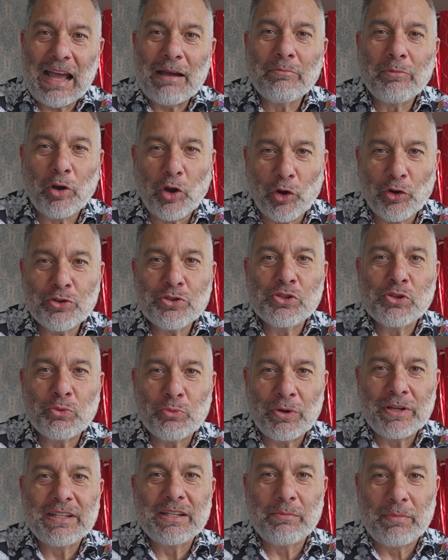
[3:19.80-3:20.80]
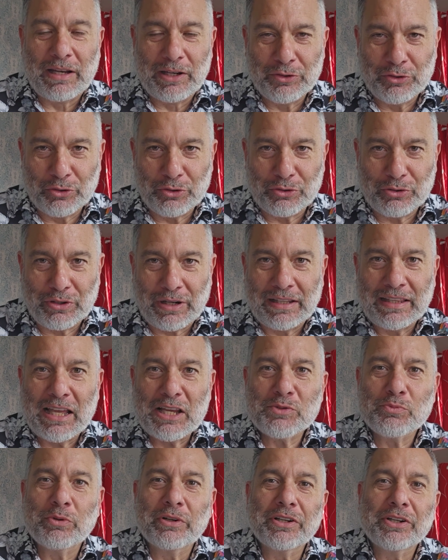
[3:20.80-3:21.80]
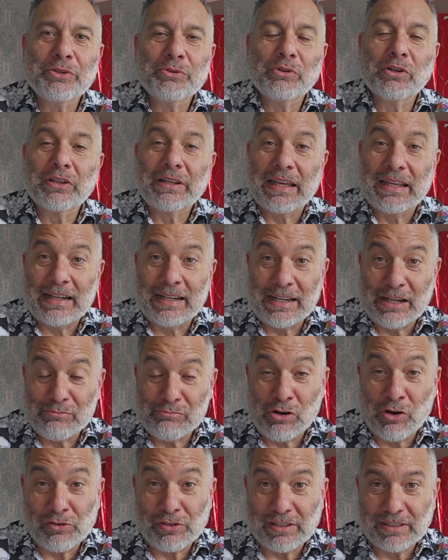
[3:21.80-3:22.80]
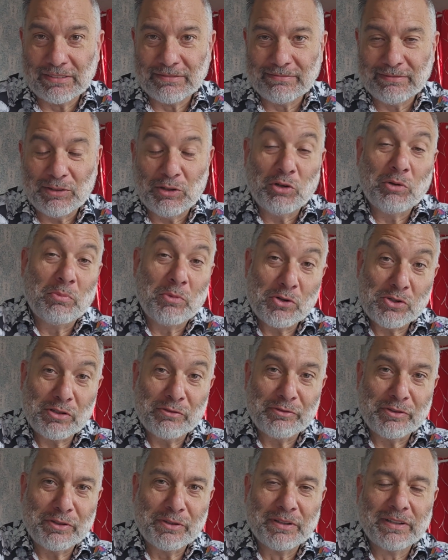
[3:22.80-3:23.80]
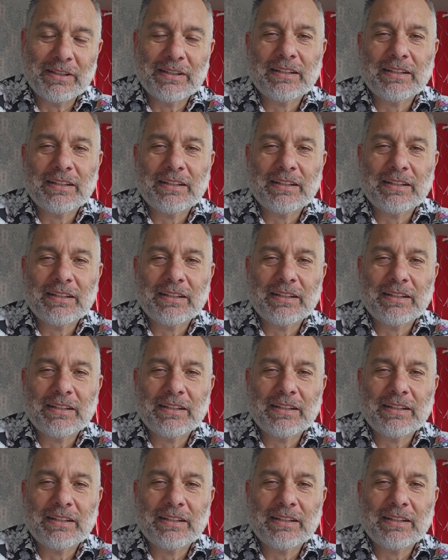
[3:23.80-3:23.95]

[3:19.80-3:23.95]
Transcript: I'm going to win the Ballon d'Or, and that's where you will get it wrong, or most of you.